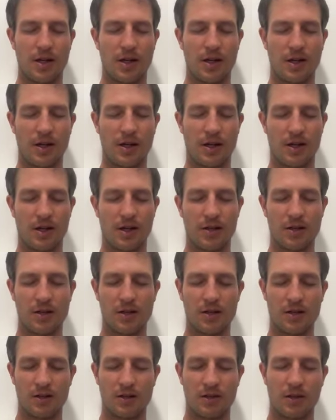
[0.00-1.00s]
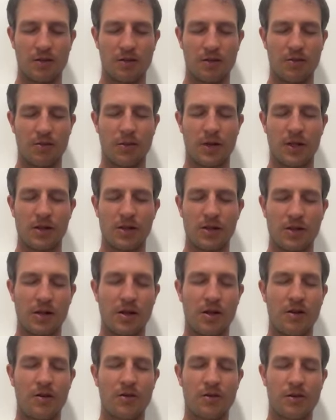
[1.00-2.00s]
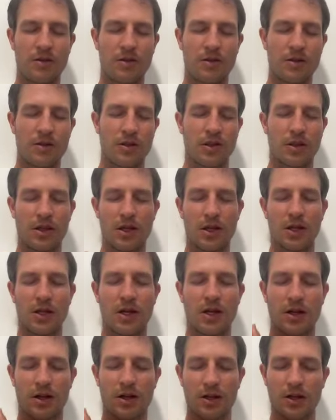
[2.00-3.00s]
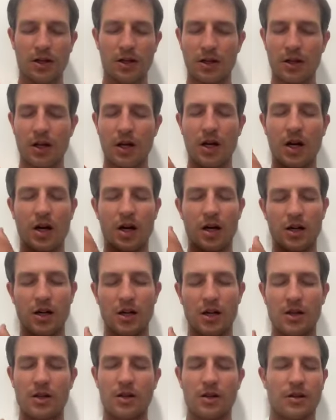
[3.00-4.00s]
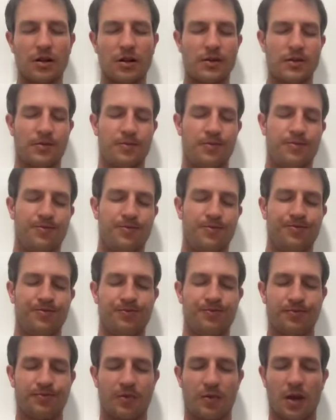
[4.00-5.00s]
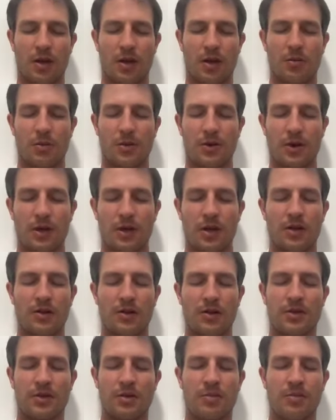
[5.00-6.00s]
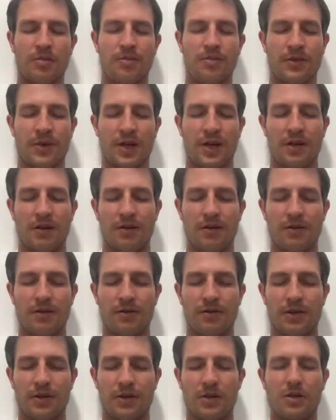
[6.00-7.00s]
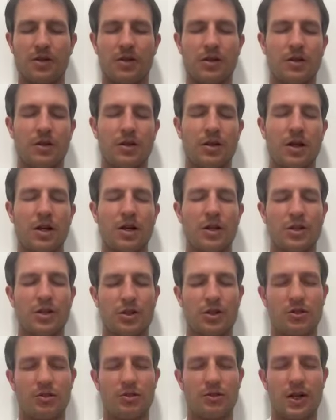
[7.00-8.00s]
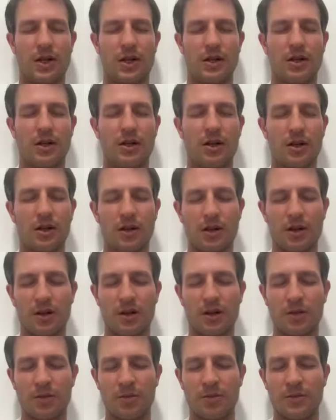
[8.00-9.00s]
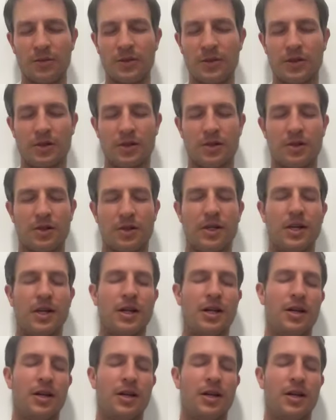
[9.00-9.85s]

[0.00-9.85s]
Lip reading: And giving myself a little hug, bringing some physical touch to my arms,